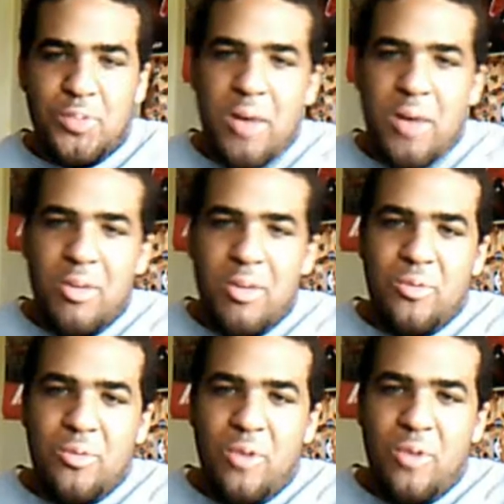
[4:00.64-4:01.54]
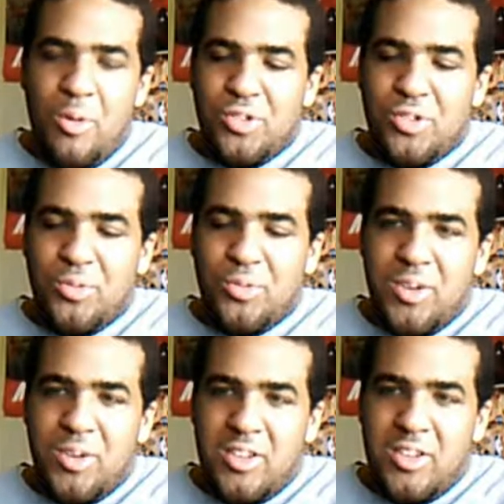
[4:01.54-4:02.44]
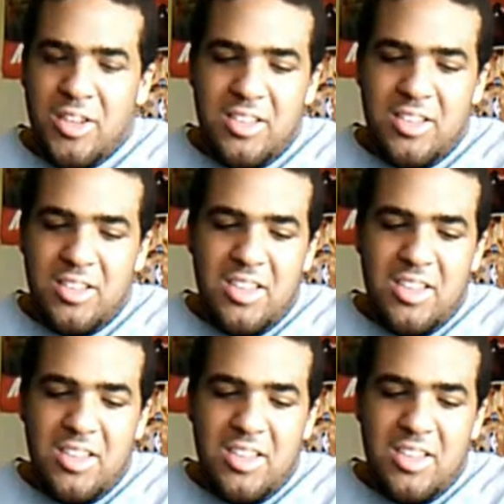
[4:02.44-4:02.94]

probably almost where the